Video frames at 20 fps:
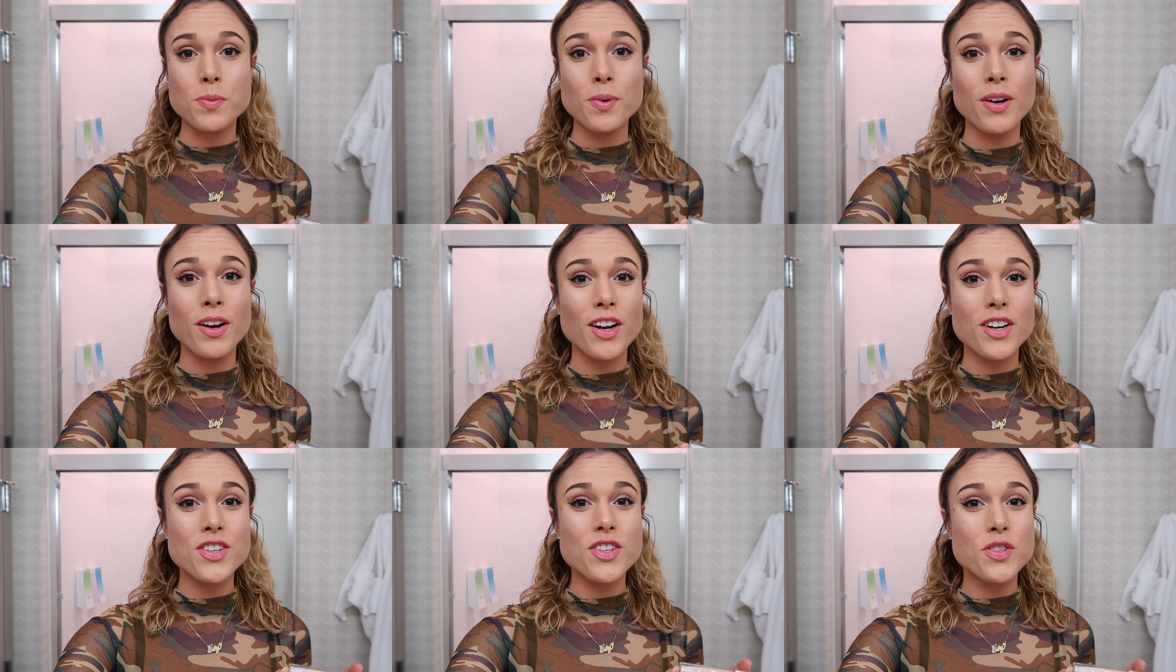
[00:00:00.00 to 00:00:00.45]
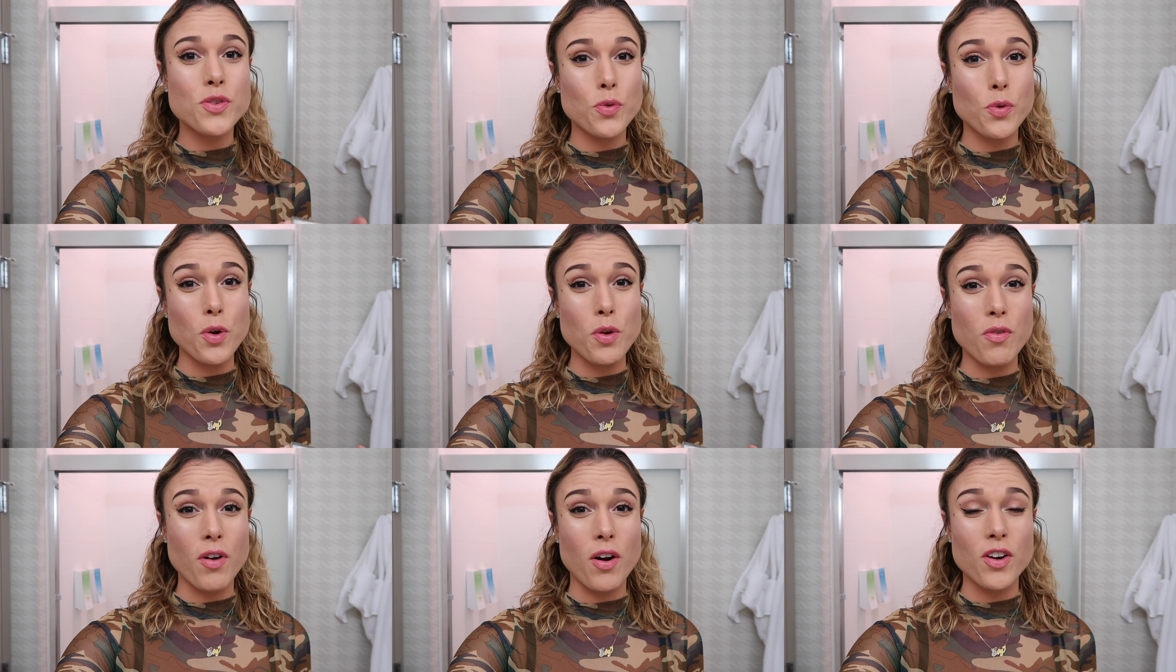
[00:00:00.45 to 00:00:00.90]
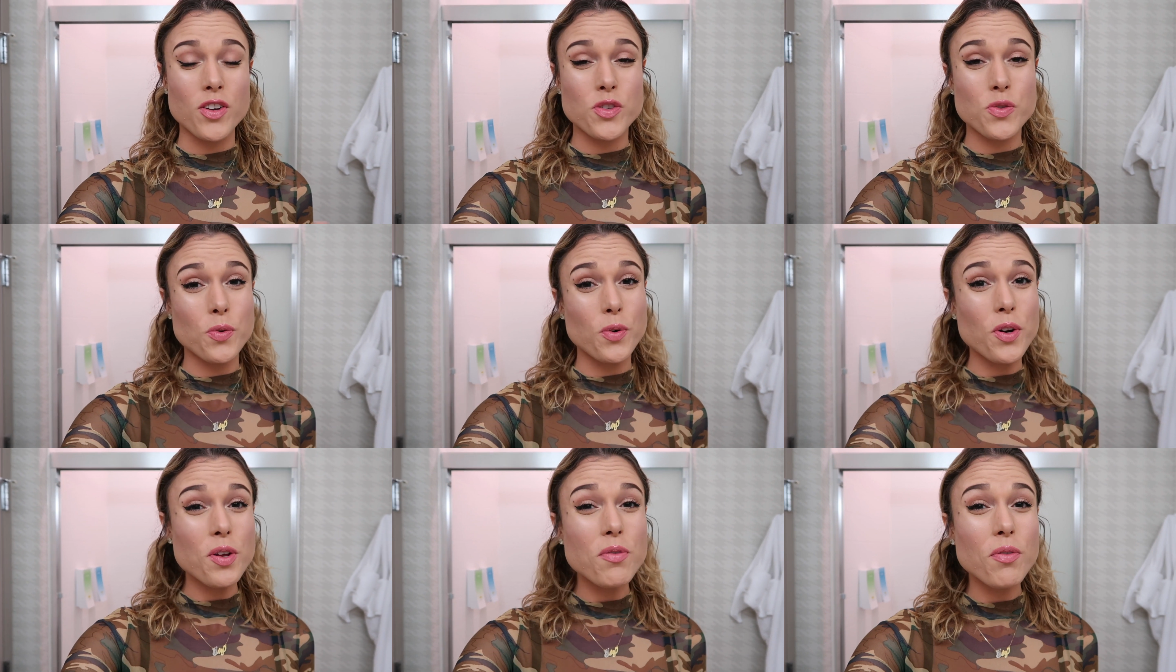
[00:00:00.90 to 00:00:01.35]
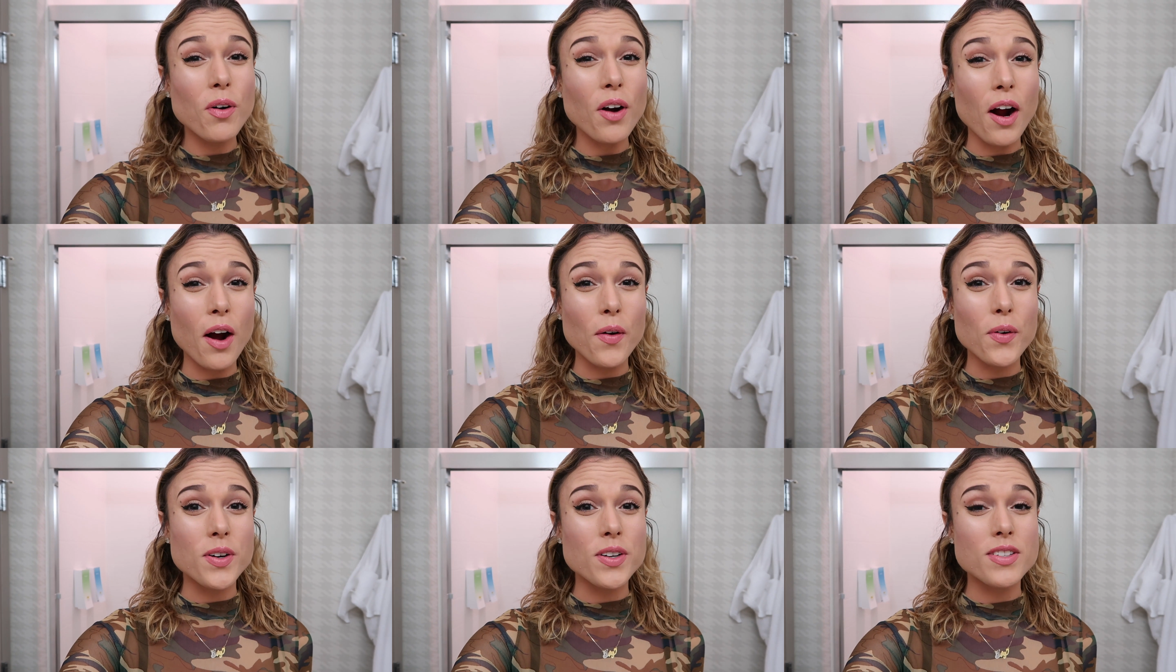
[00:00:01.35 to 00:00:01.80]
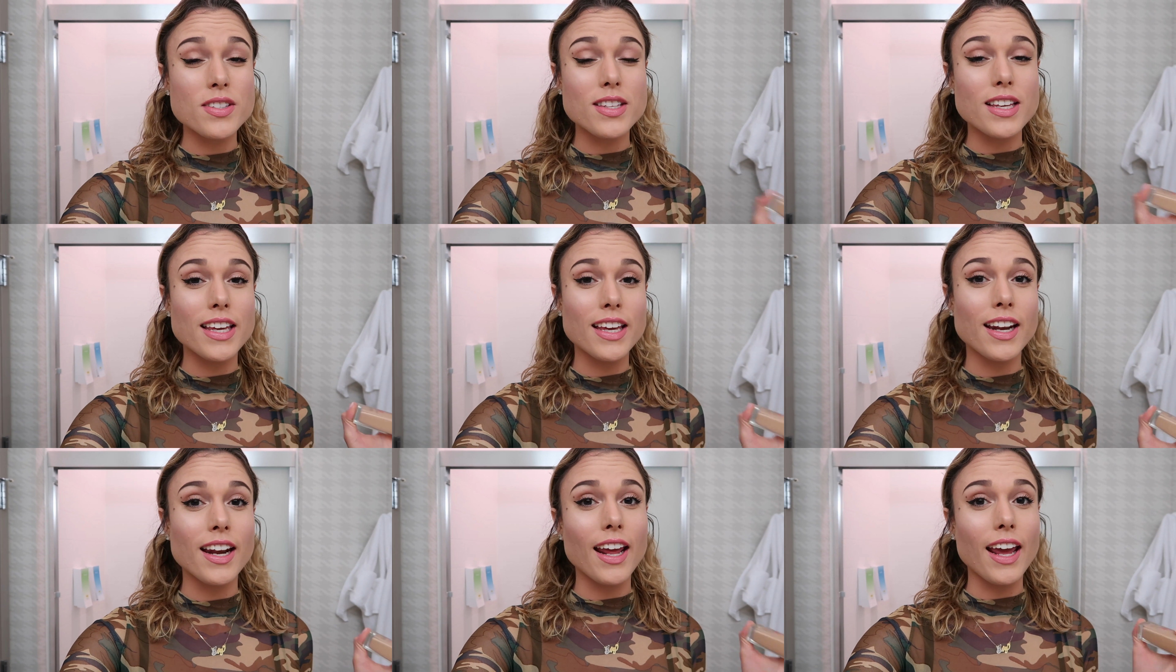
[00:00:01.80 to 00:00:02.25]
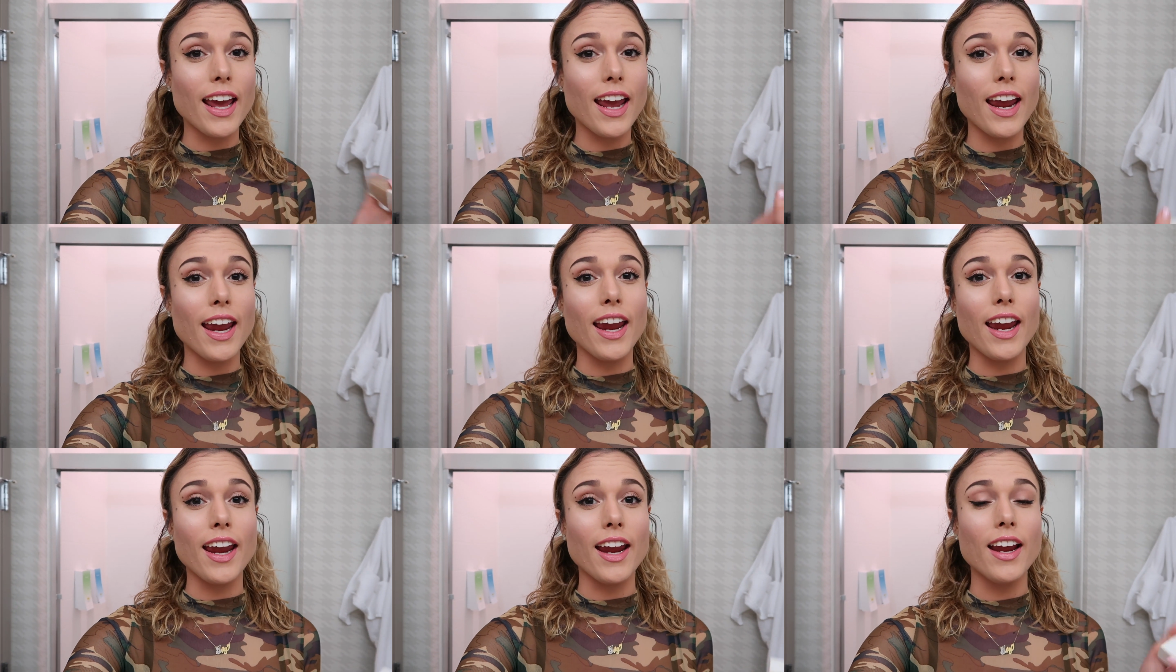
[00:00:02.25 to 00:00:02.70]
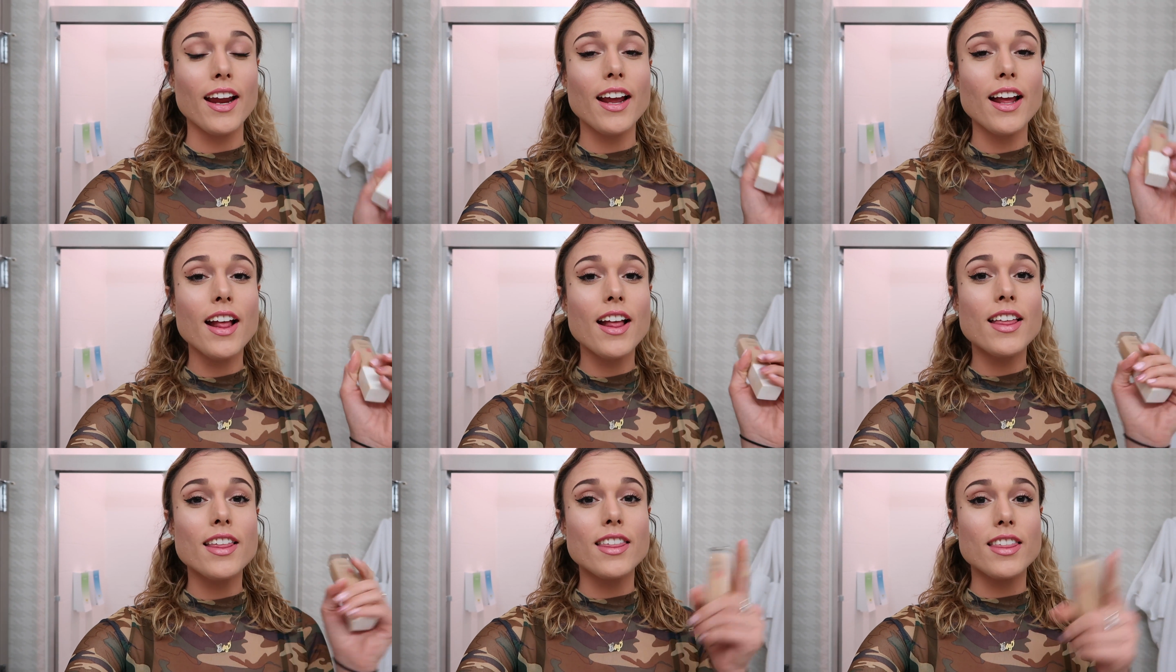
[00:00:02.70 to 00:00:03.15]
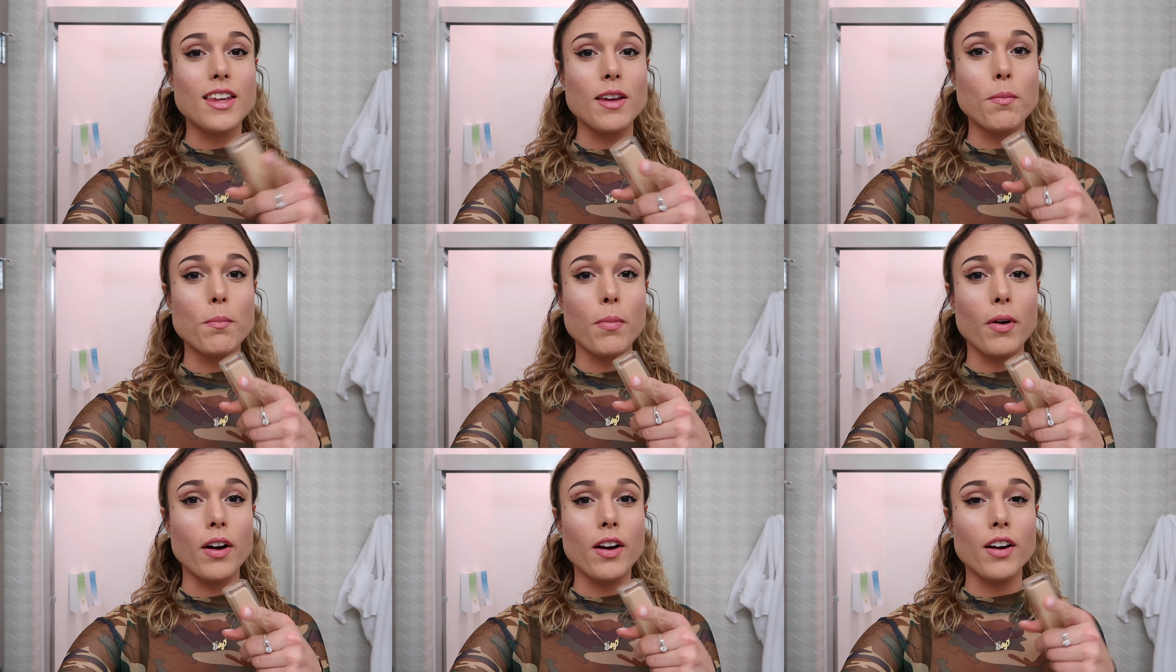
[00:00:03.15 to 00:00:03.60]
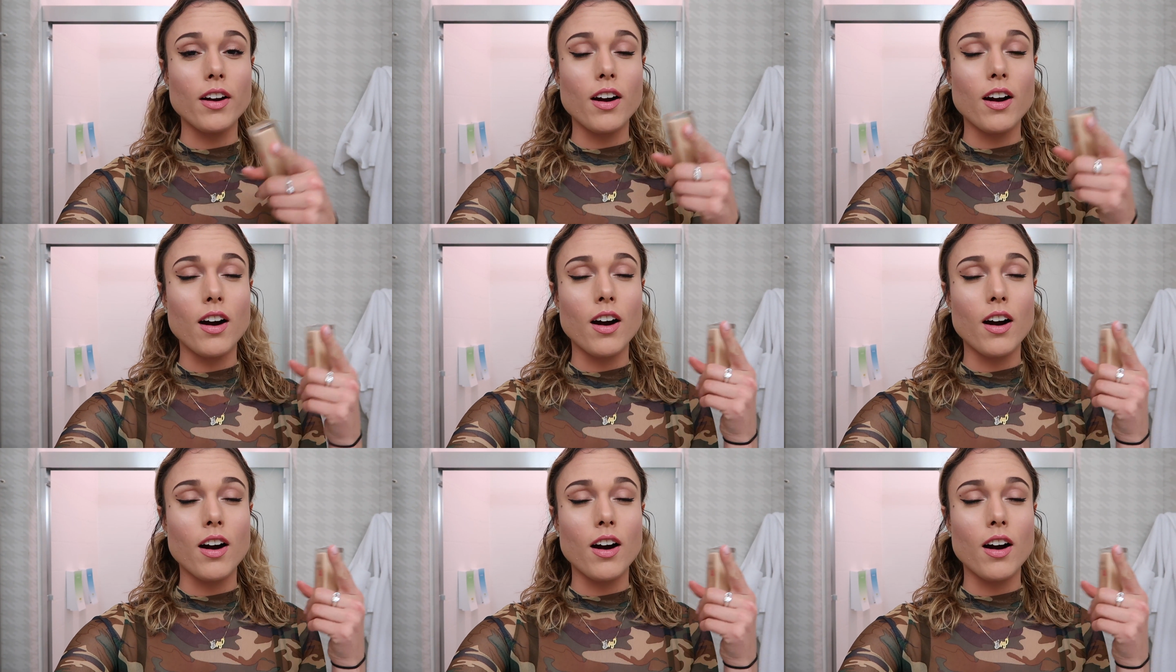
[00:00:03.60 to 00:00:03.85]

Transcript: but not just twenty-four hours, twenty-four hours in a theme park.